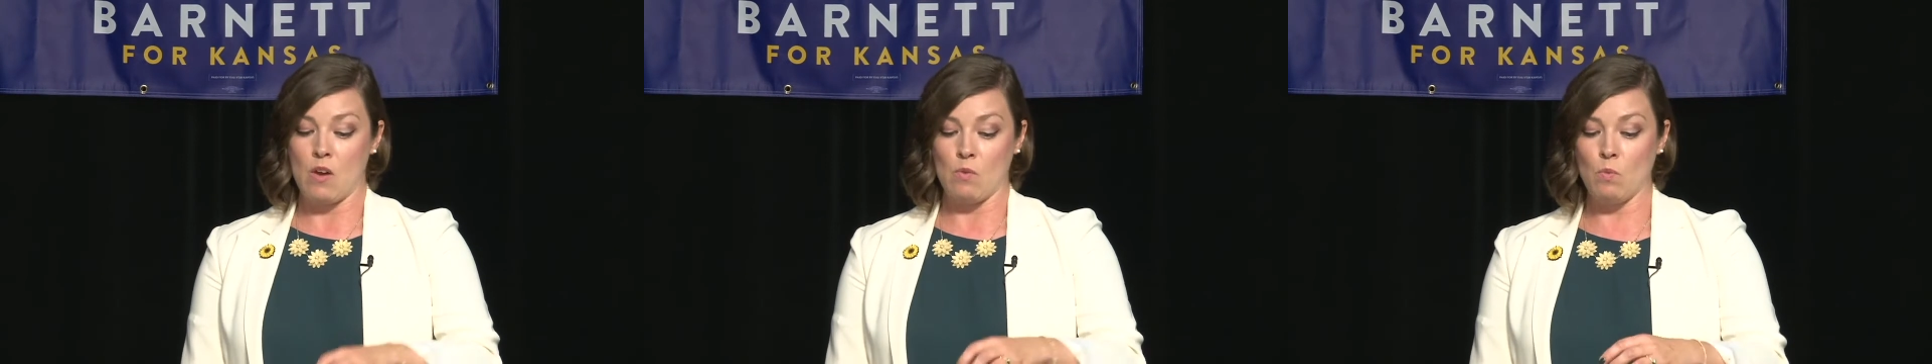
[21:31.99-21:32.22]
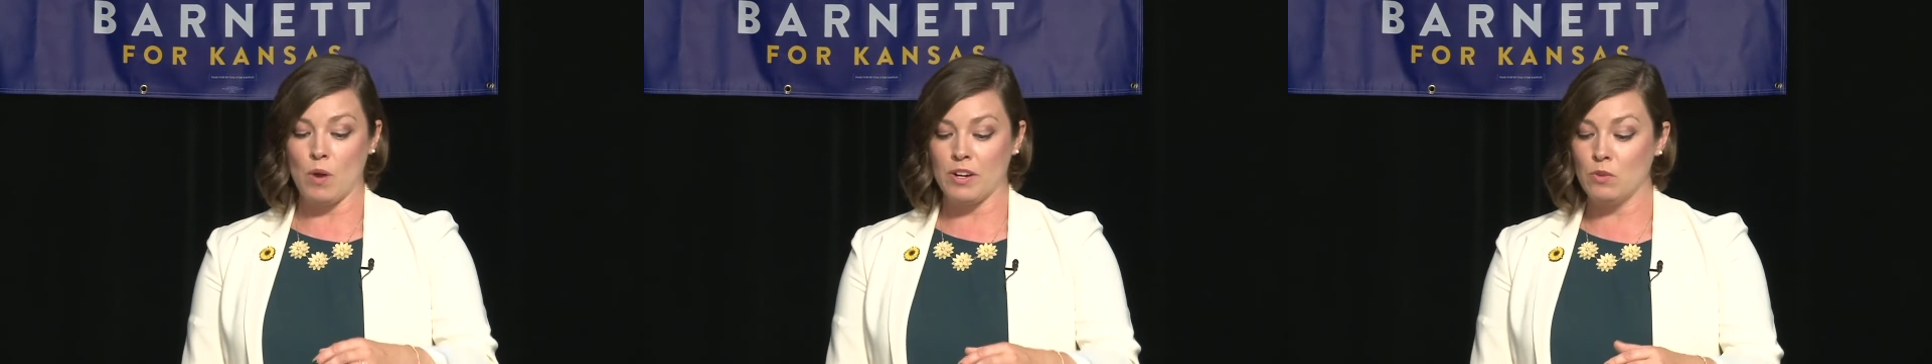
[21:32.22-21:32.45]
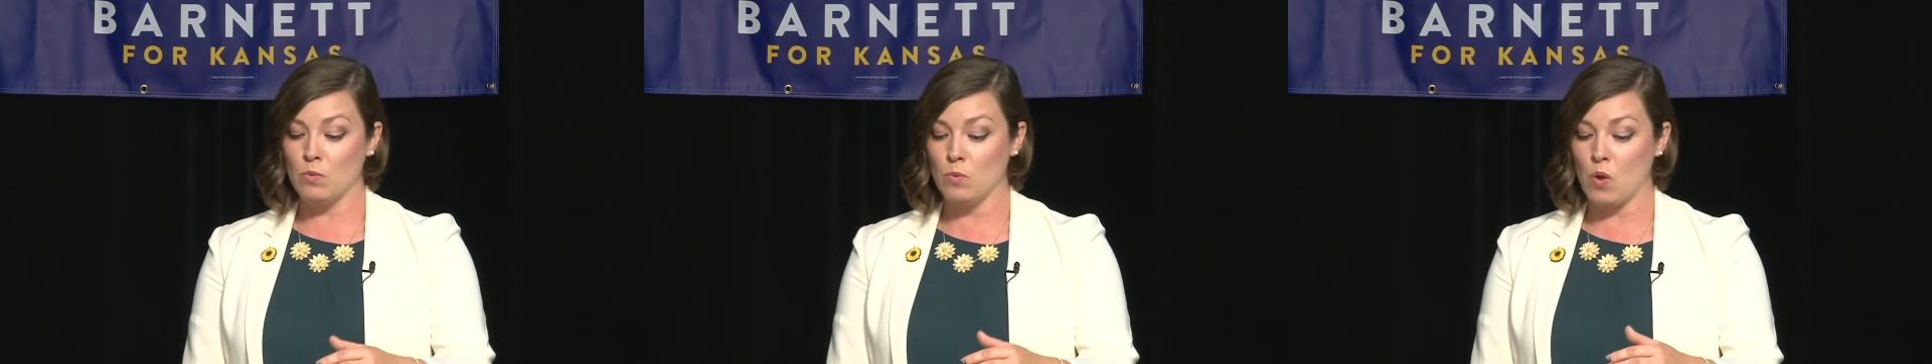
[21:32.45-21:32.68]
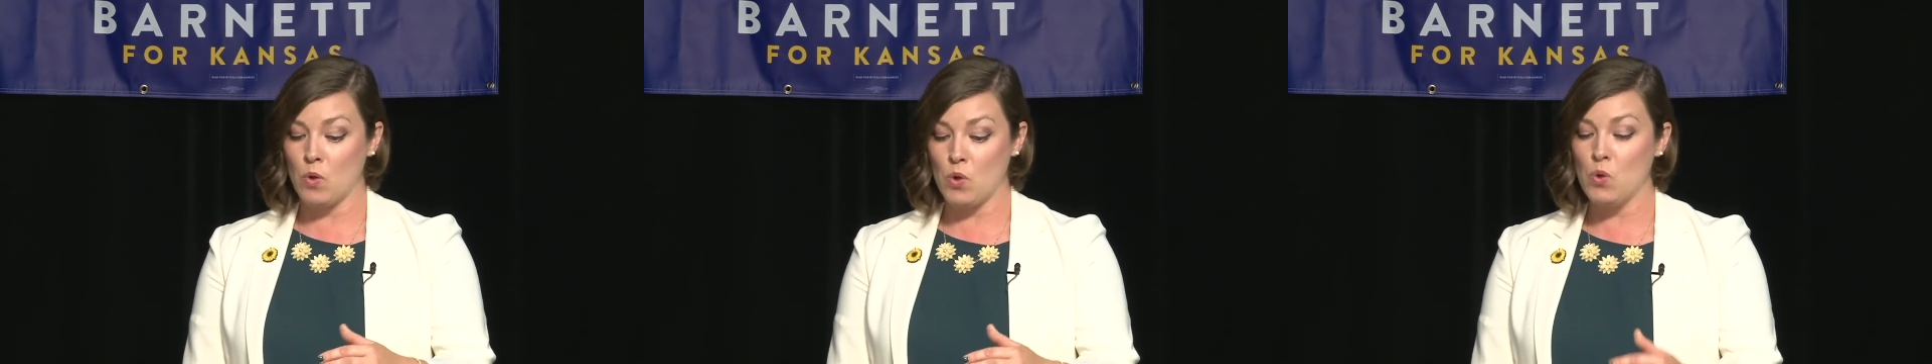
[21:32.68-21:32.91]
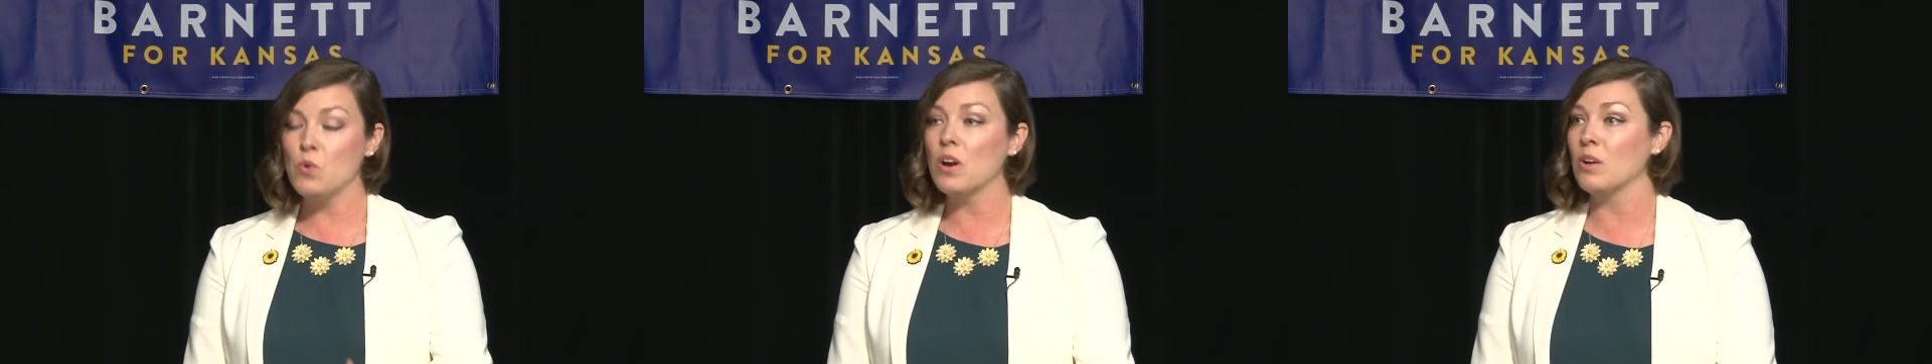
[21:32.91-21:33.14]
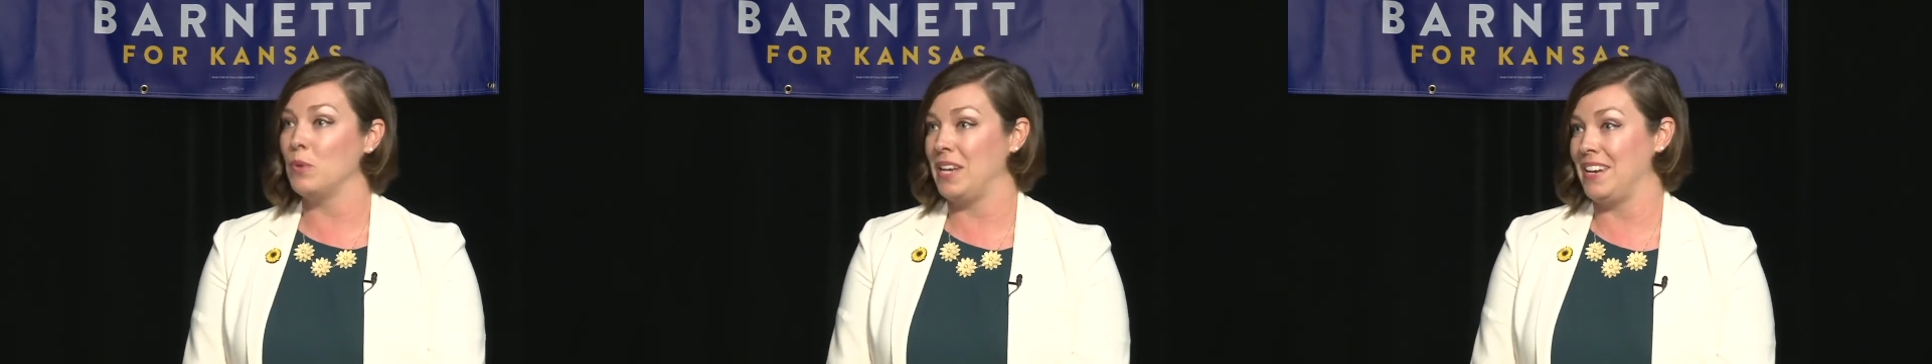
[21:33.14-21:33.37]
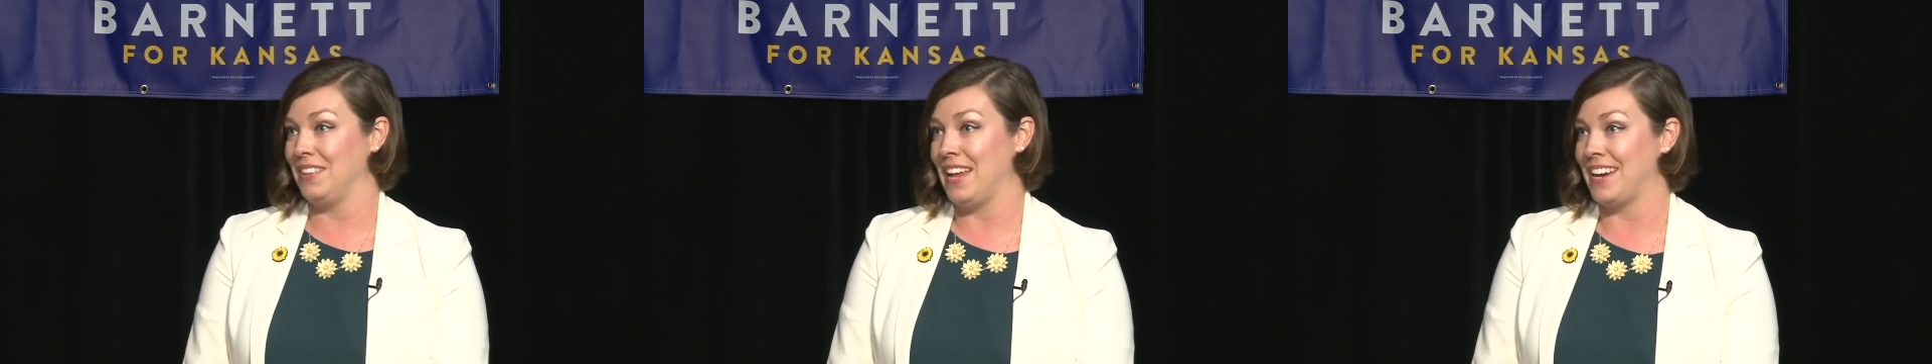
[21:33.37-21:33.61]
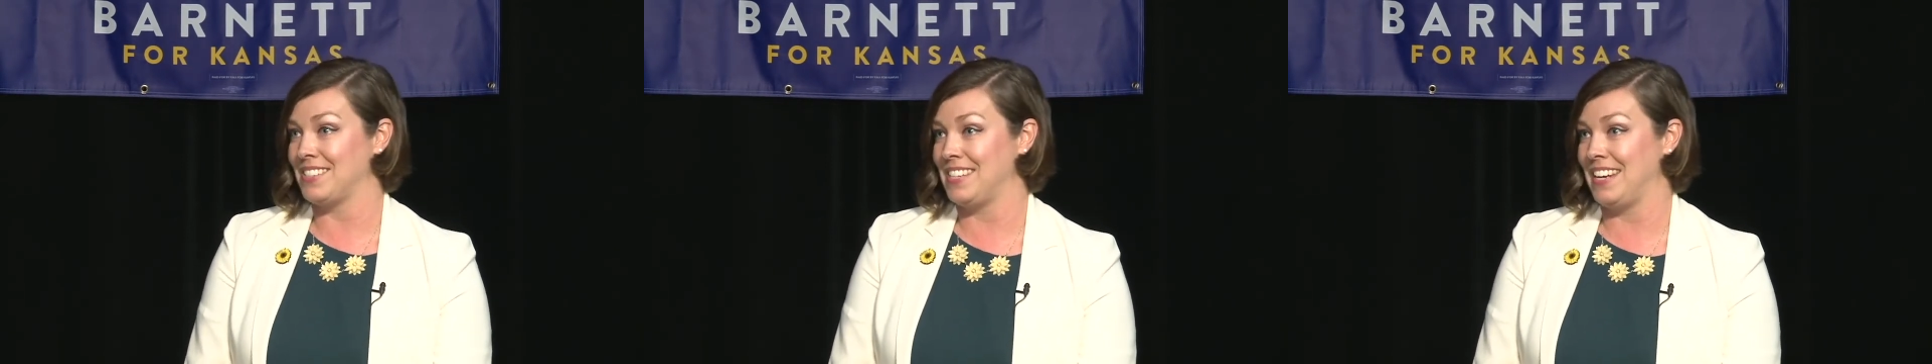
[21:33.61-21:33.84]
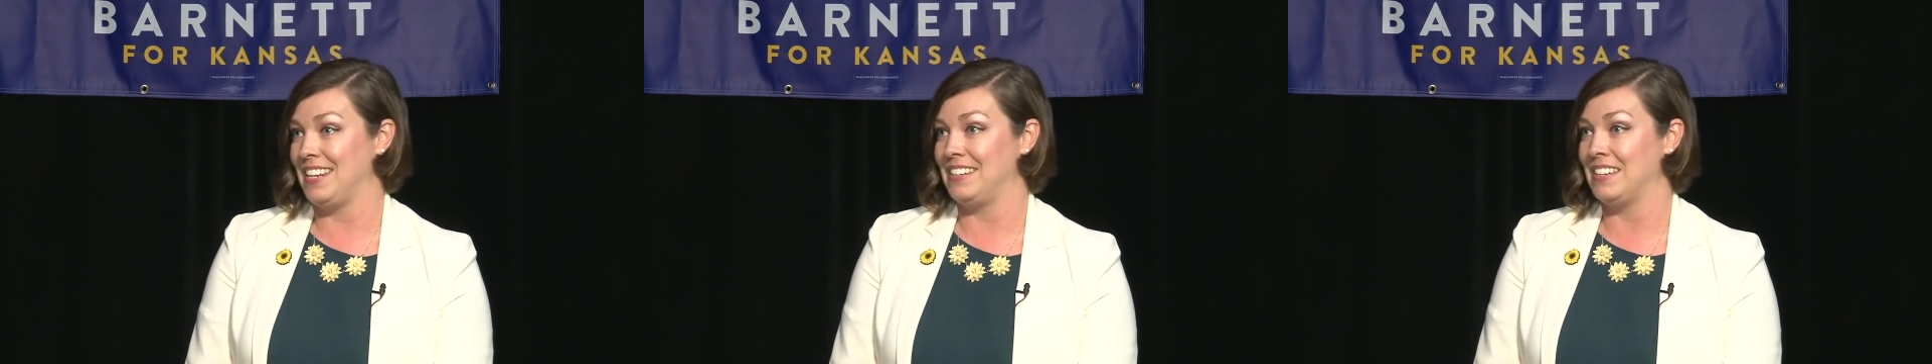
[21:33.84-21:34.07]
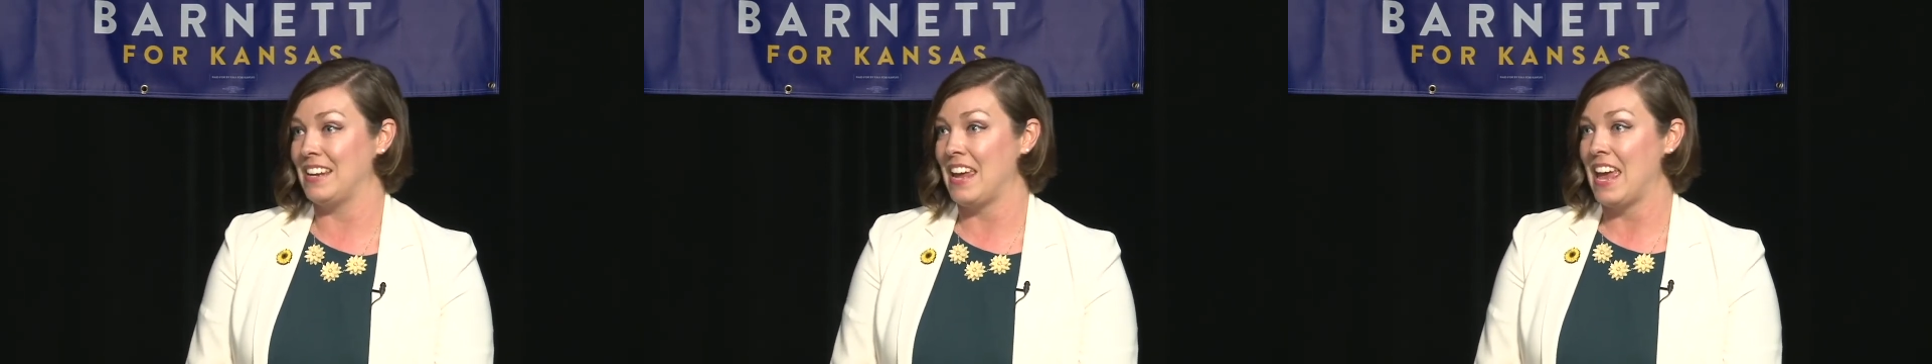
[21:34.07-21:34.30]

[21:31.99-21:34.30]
who are we electing,